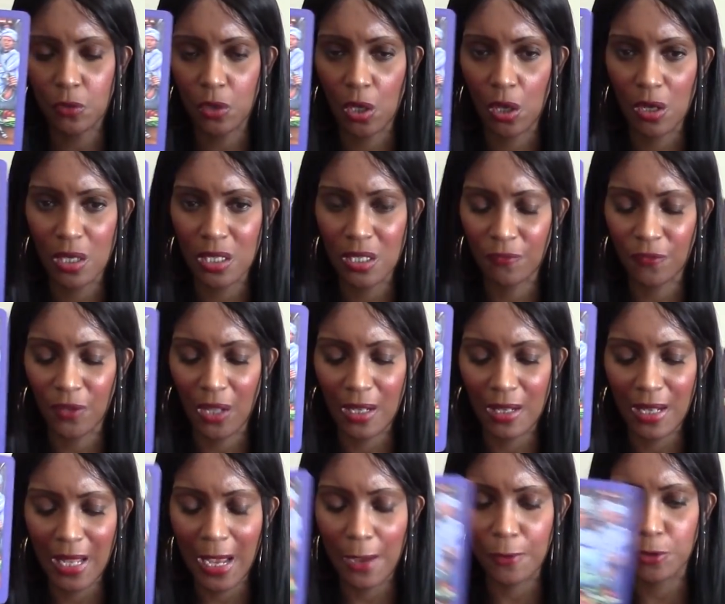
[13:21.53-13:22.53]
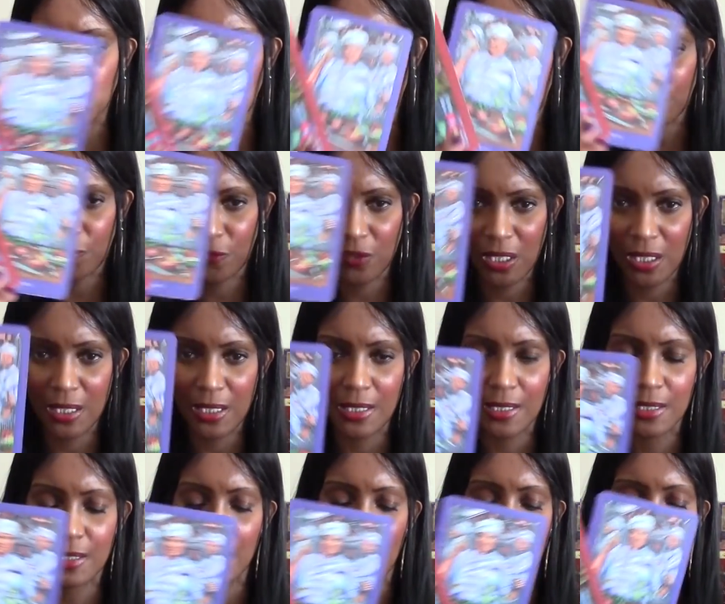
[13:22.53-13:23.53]
you kind of allow your
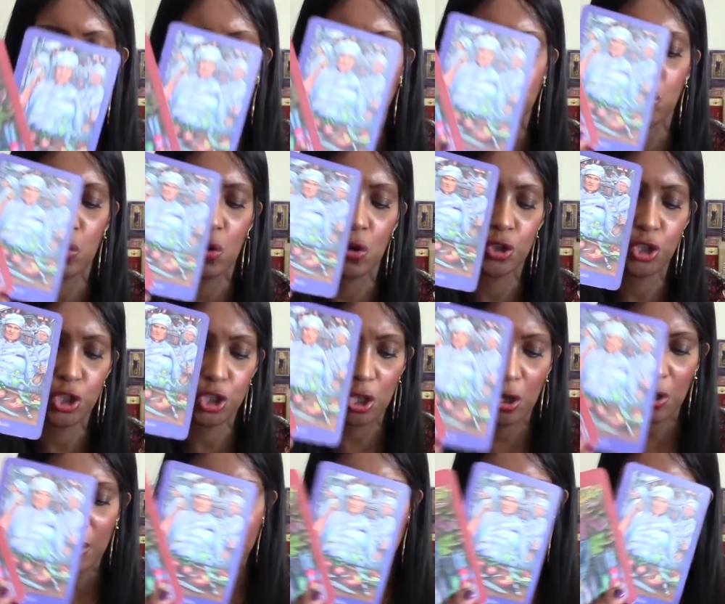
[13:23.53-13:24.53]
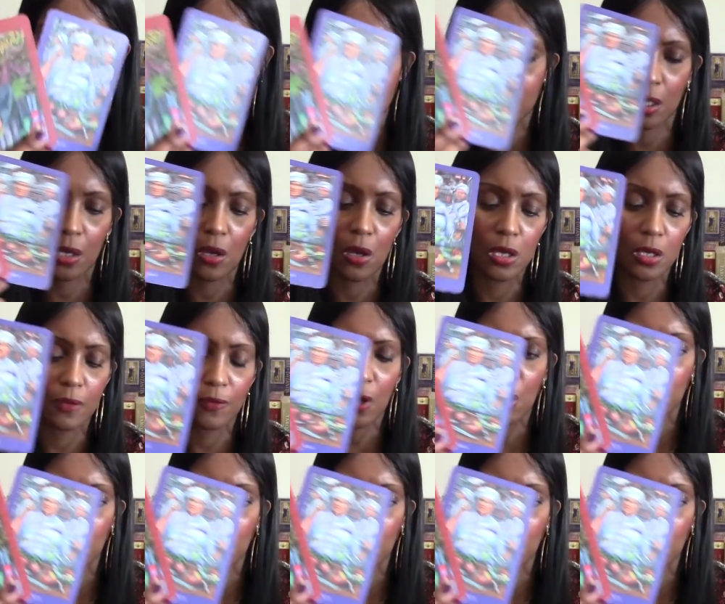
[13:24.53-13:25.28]
fears and your shyness to kind of